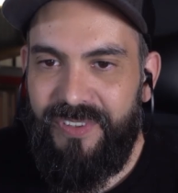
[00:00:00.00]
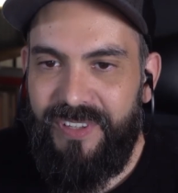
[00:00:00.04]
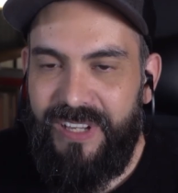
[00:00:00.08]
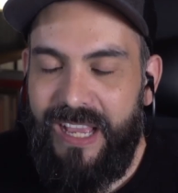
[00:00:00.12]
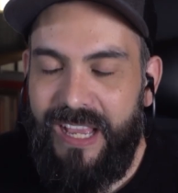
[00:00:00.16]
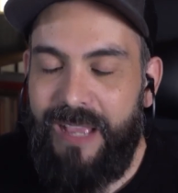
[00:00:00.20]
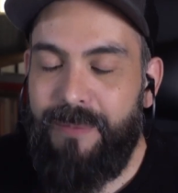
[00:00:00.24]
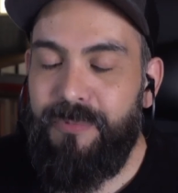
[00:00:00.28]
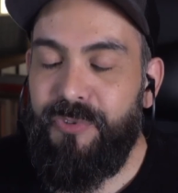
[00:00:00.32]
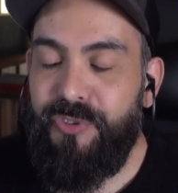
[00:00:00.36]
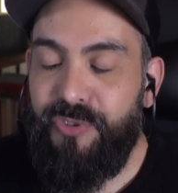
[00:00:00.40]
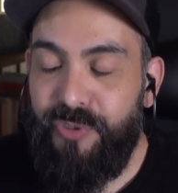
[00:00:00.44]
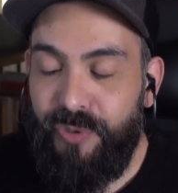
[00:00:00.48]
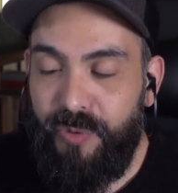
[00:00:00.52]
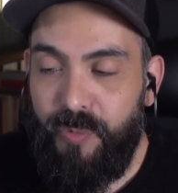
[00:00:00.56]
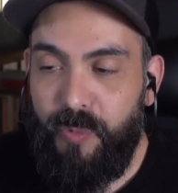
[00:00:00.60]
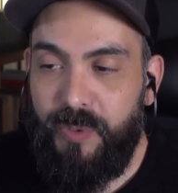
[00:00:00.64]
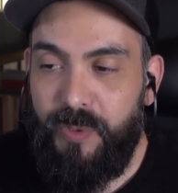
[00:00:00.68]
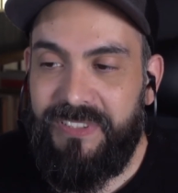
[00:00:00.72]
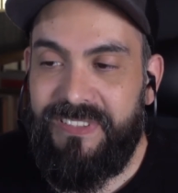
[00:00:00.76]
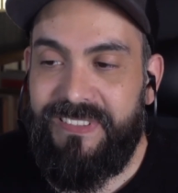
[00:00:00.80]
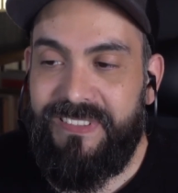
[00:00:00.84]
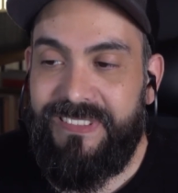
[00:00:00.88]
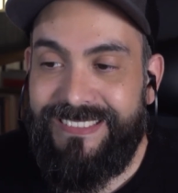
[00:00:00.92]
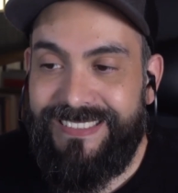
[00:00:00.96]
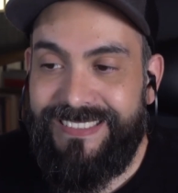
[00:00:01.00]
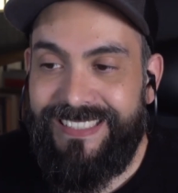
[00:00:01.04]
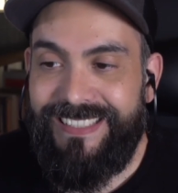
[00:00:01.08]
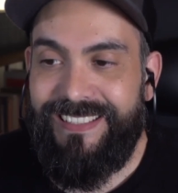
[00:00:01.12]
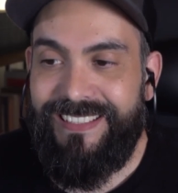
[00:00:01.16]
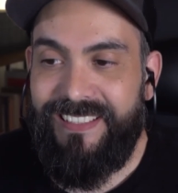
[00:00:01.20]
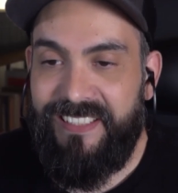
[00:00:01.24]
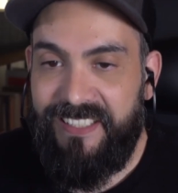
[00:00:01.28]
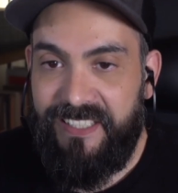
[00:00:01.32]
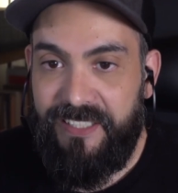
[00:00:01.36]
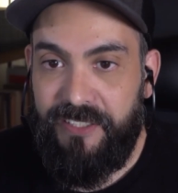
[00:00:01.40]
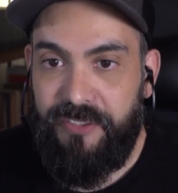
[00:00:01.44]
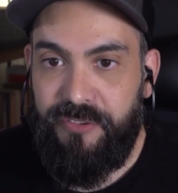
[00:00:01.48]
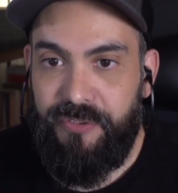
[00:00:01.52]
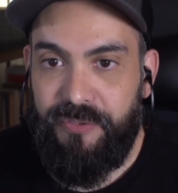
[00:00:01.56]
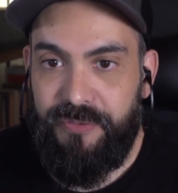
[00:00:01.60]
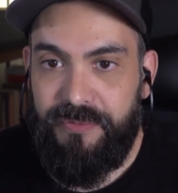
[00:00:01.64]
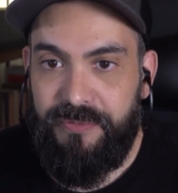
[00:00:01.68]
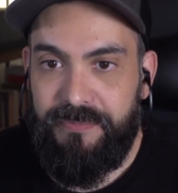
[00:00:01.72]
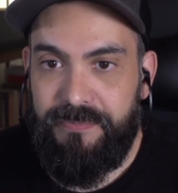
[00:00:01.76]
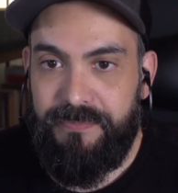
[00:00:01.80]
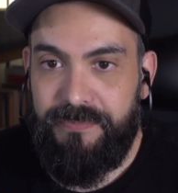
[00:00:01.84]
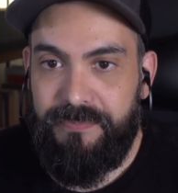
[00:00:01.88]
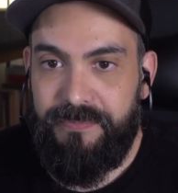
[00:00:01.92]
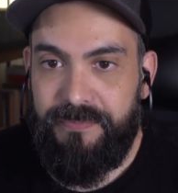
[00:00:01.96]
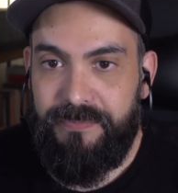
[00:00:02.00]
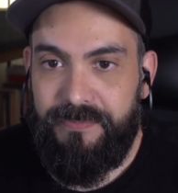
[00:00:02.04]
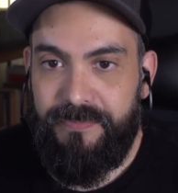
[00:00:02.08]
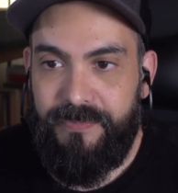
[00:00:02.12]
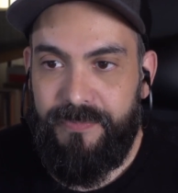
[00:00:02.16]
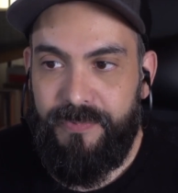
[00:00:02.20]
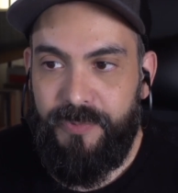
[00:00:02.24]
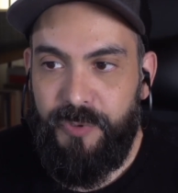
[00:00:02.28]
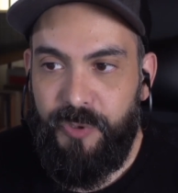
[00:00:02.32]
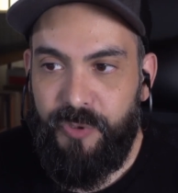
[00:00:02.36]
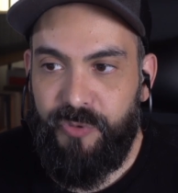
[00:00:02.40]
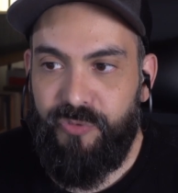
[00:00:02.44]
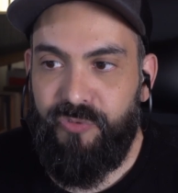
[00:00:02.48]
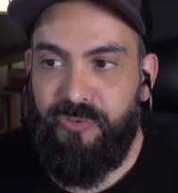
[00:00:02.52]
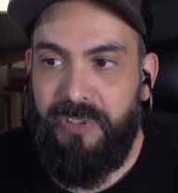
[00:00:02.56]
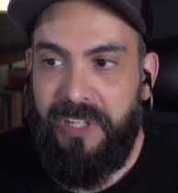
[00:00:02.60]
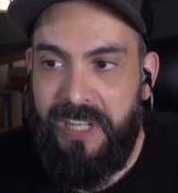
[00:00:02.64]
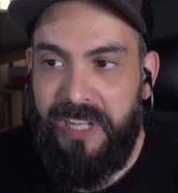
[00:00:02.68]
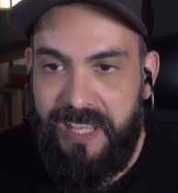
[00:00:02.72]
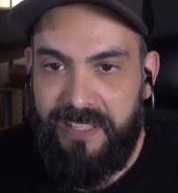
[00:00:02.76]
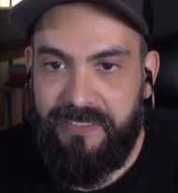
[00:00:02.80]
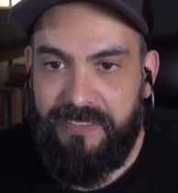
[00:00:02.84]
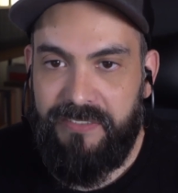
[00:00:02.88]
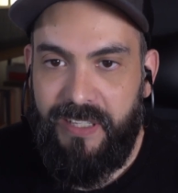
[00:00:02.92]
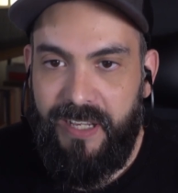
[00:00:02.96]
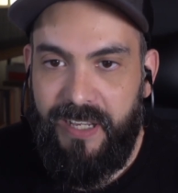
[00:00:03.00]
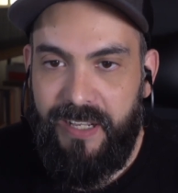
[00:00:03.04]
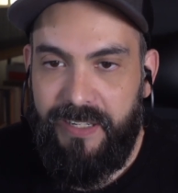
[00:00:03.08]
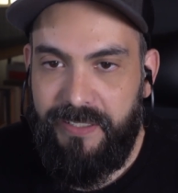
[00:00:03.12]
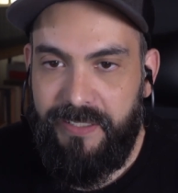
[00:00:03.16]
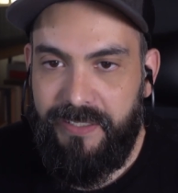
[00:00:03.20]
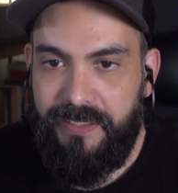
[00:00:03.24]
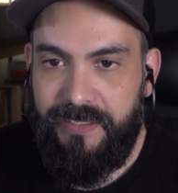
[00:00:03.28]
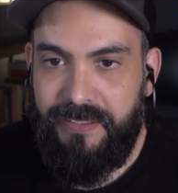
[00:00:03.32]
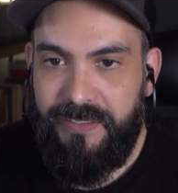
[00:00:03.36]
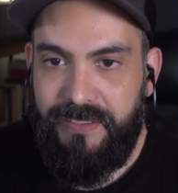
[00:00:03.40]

I'm sure we still need to use less honey.